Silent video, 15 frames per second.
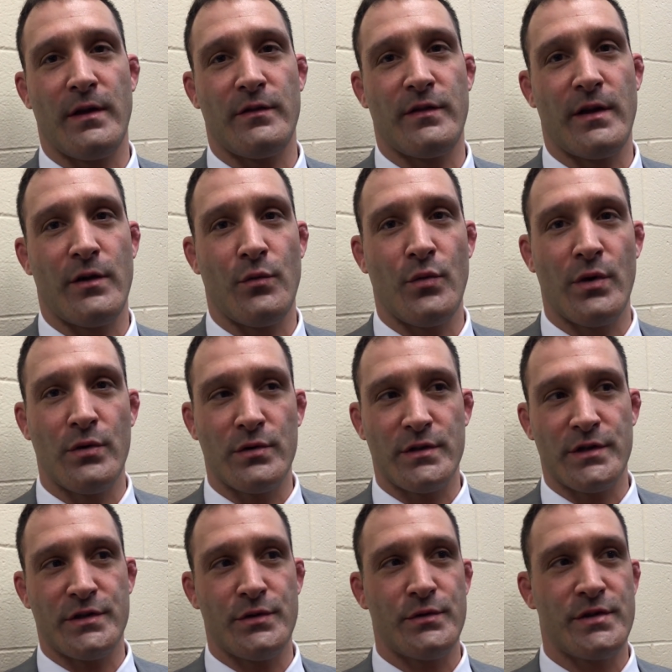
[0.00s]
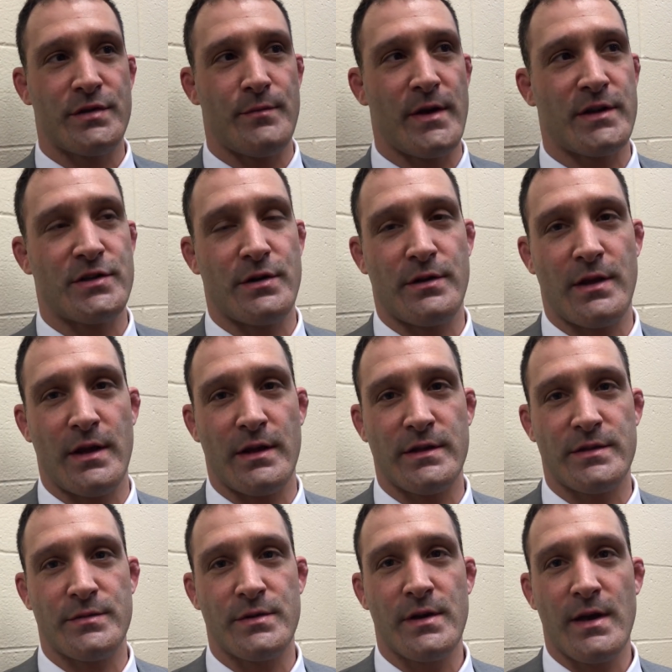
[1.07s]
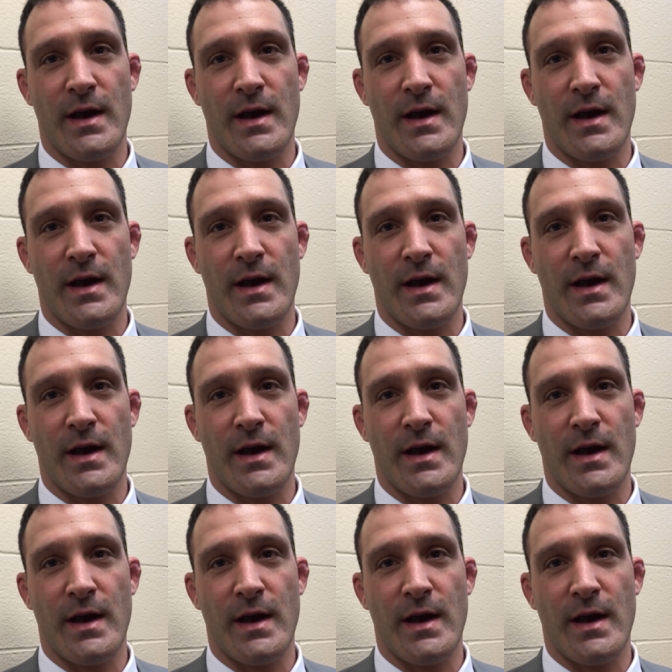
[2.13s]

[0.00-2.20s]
Kids that are willing to do some extra things